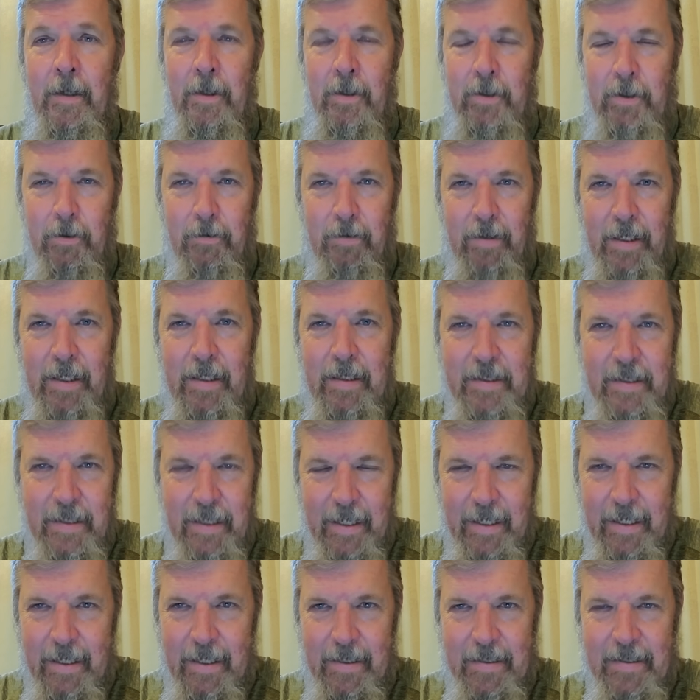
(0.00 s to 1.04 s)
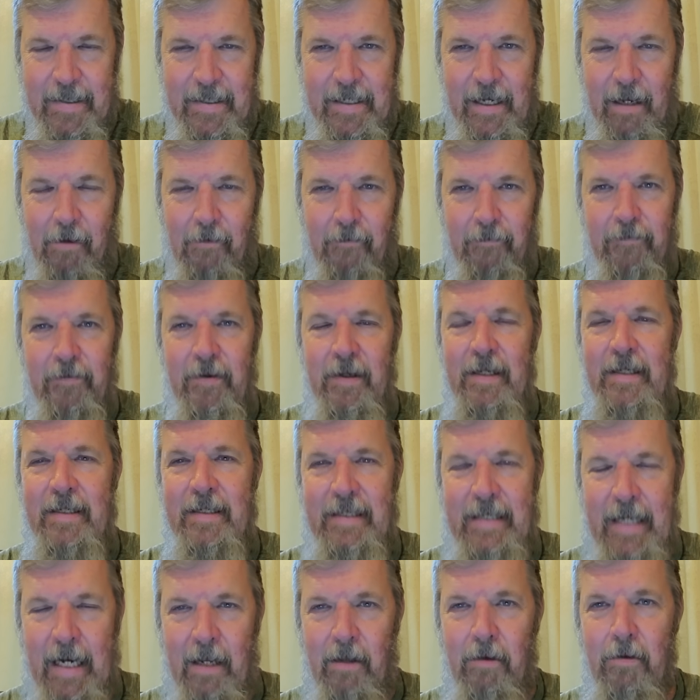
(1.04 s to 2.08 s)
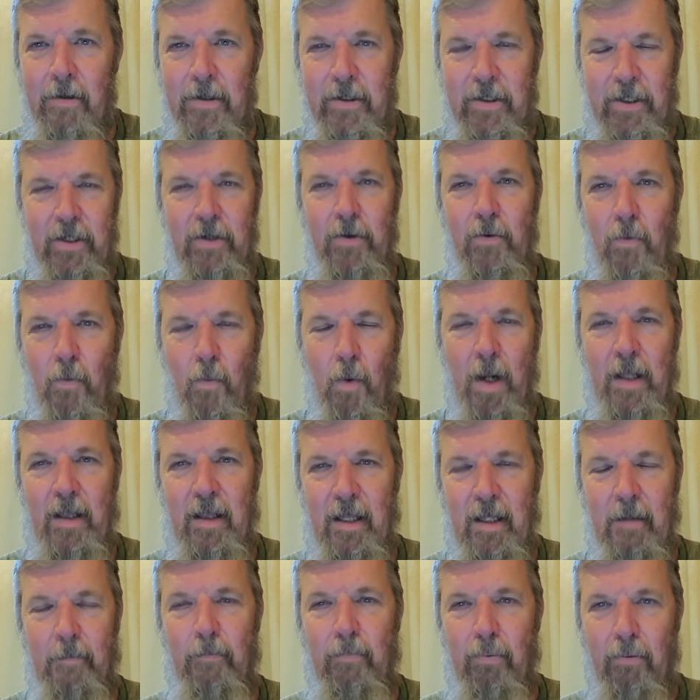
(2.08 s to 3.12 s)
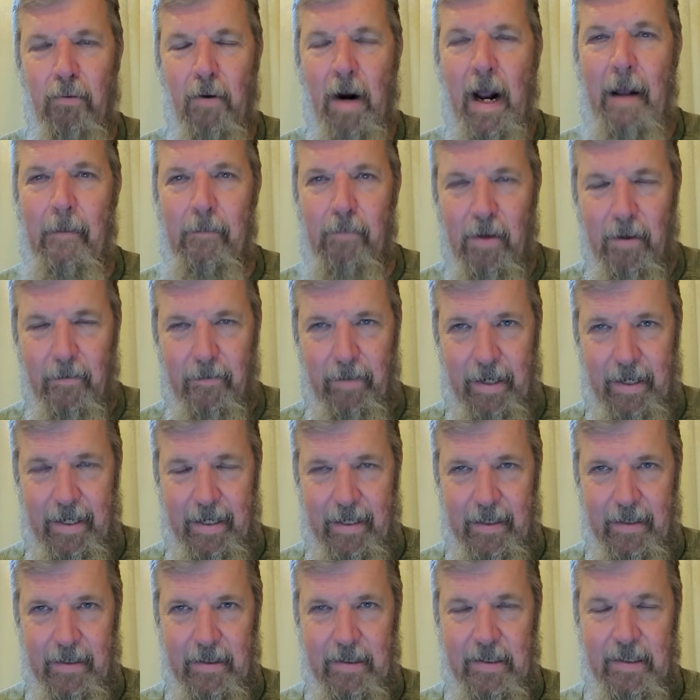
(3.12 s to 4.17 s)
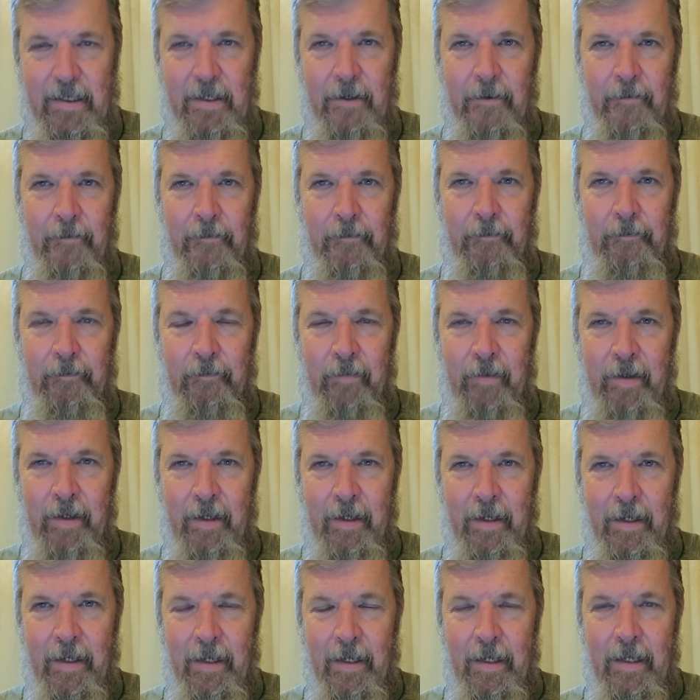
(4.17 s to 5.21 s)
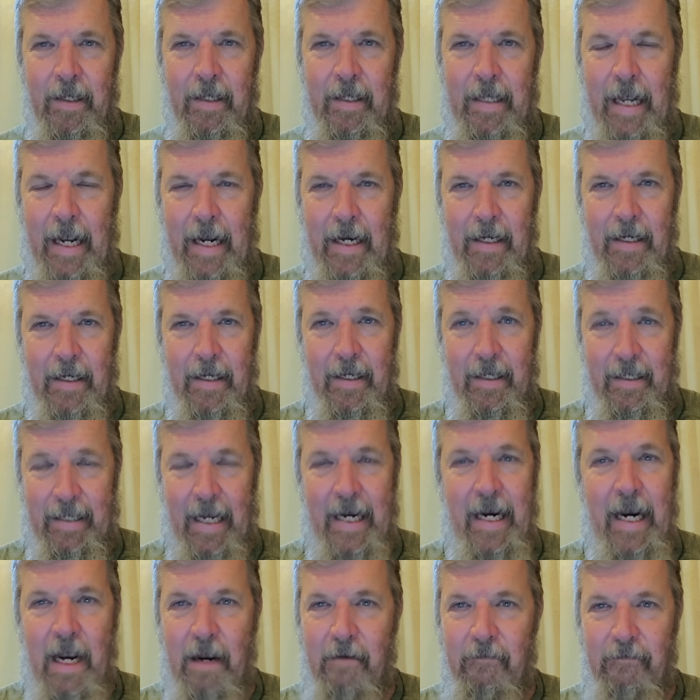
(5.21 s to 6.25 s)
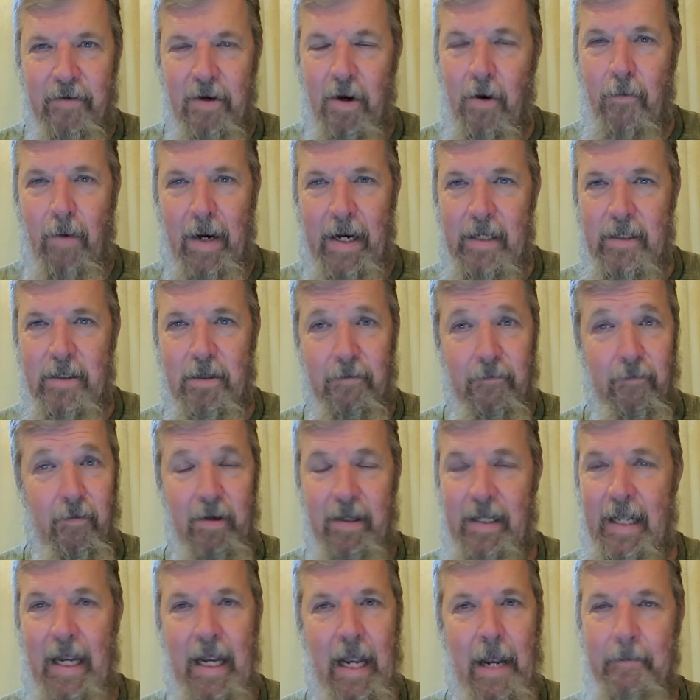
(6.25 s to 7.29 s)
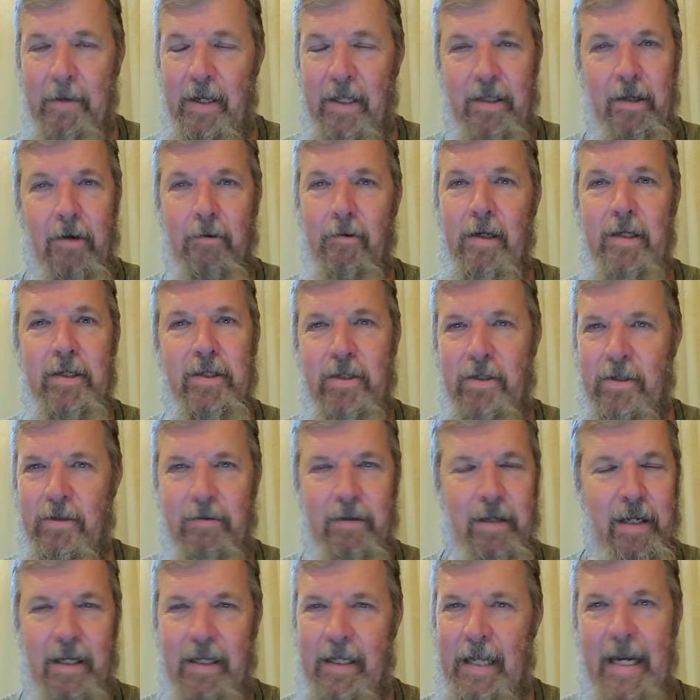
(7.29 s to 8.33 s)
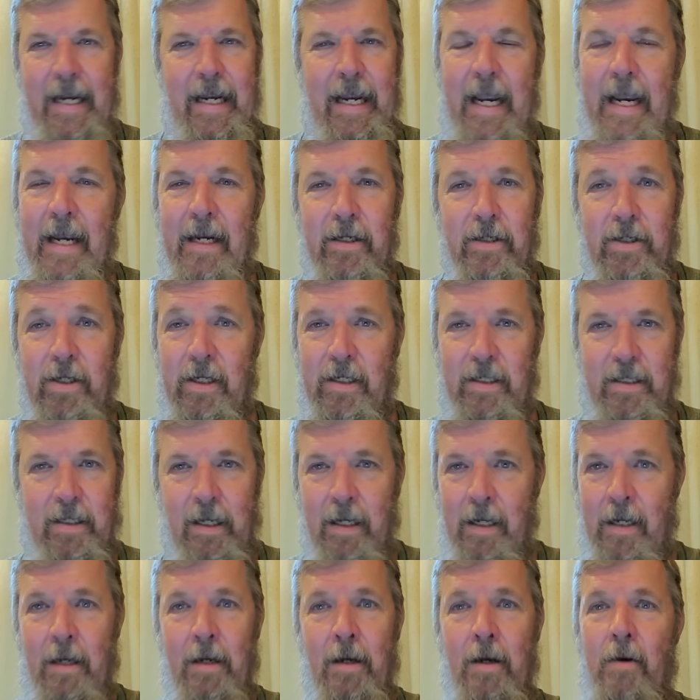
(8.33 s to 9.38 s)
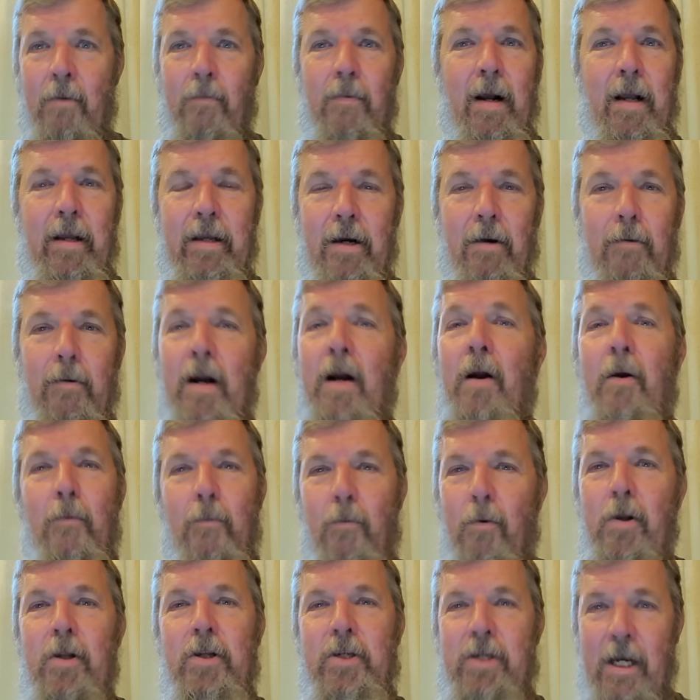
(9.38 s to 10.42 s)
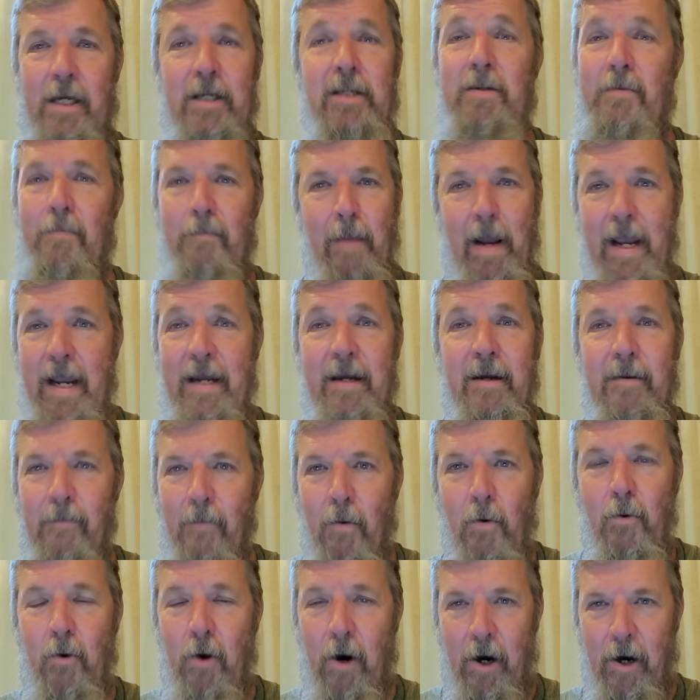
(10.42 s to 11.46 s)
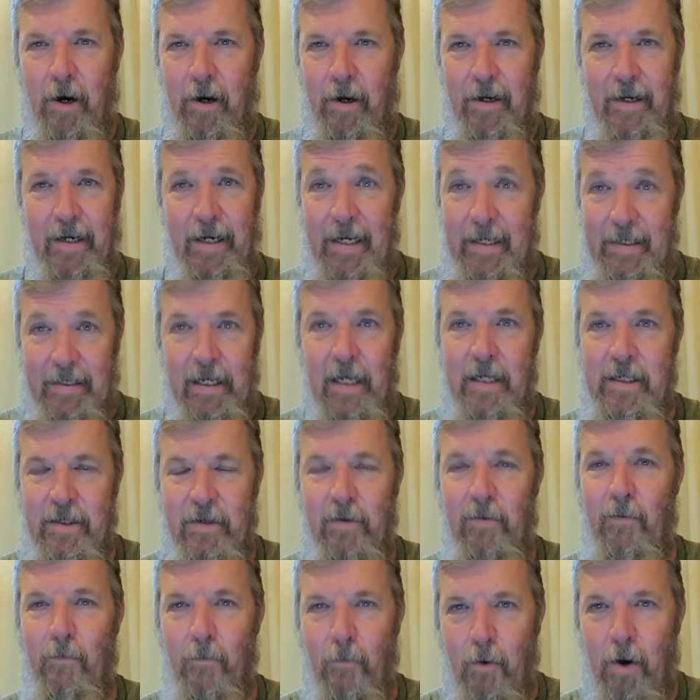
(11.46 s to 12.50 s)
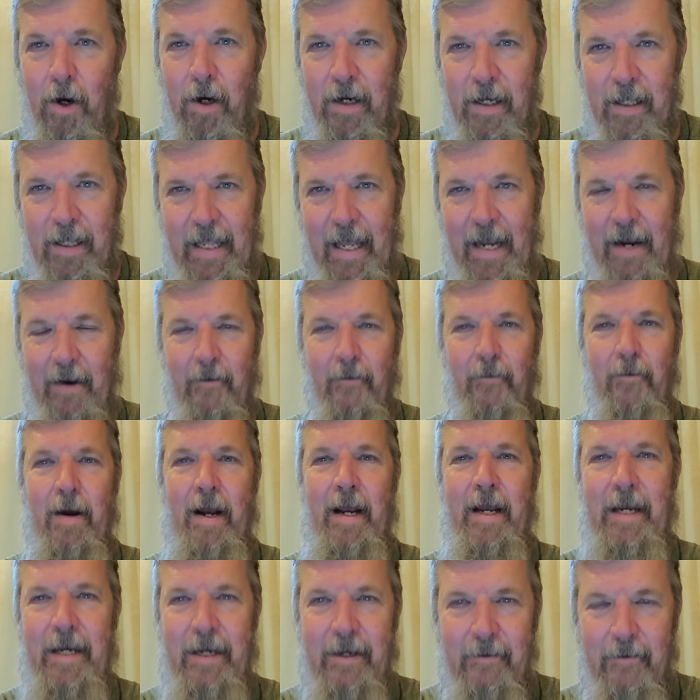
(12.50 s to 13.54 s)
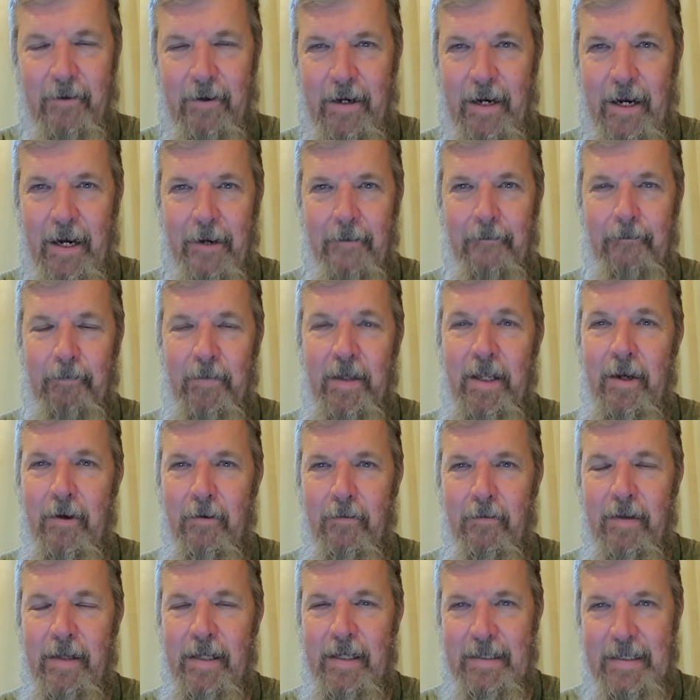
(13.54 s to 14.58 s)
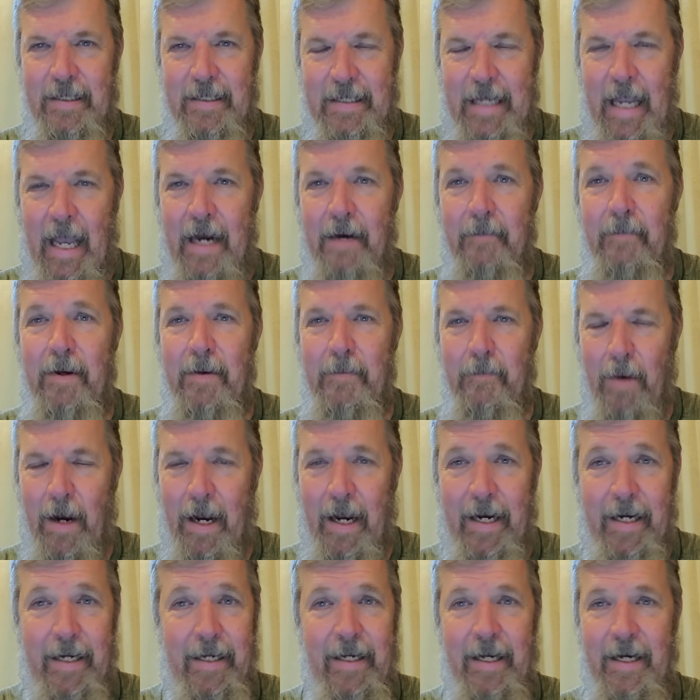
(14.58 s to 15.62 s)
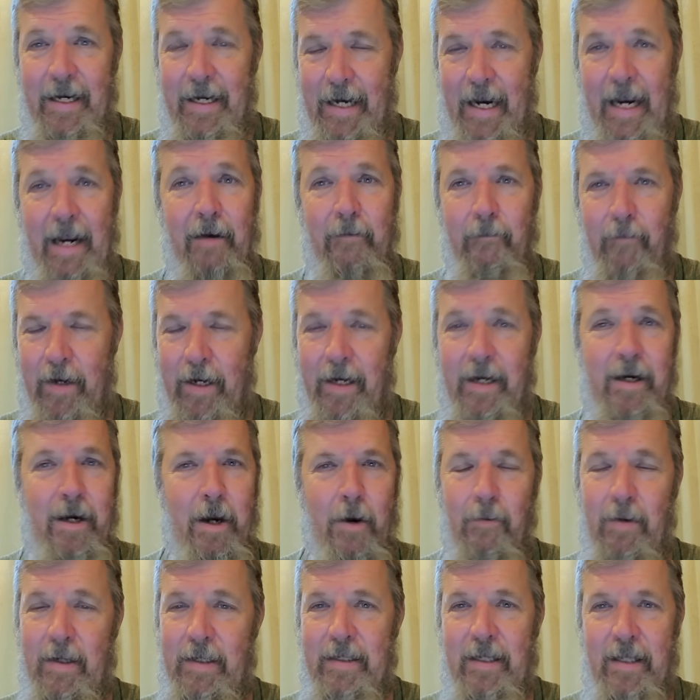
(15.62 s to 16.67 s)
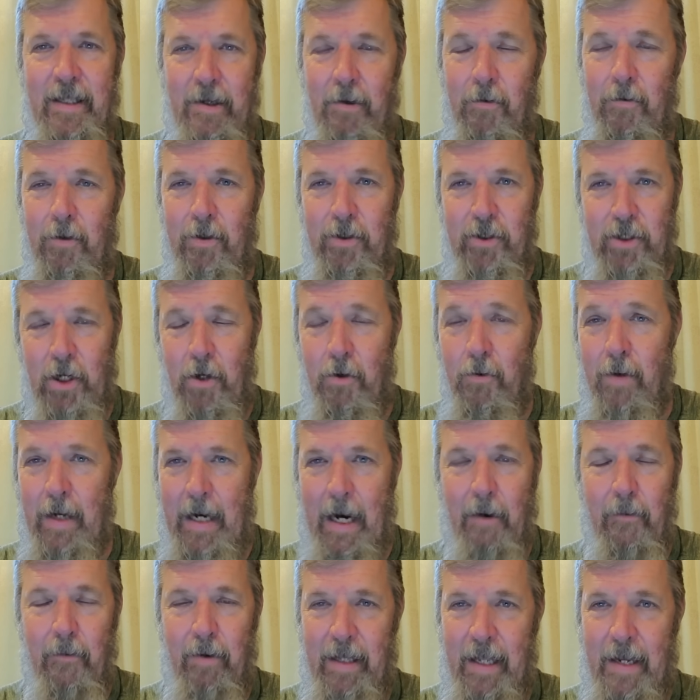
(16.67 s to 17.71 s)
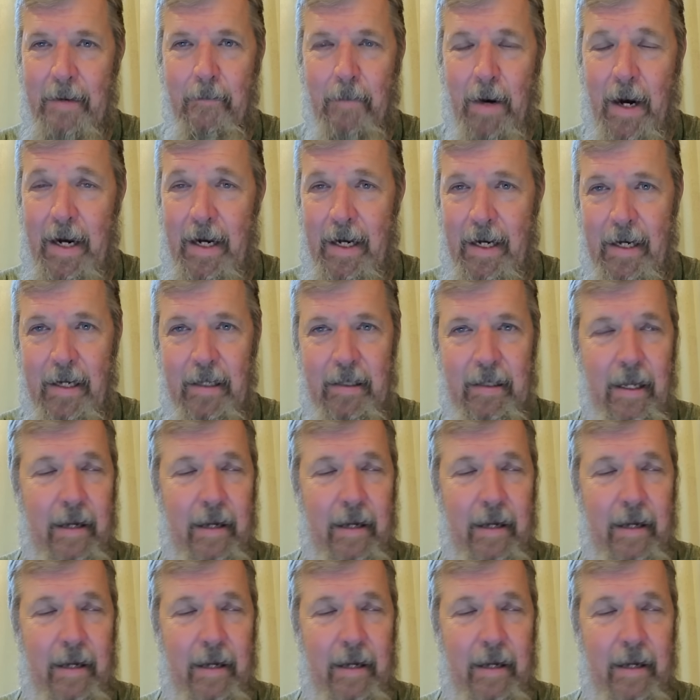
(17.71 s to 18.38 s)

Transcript: So this in itself tells you what the problem is that they have no answer for. They can't just, well, you know what, we'll just make more. It doesn't work that way. Okay. You know, this has got to be mined. And again, we can go into the old joke. How are they mining it?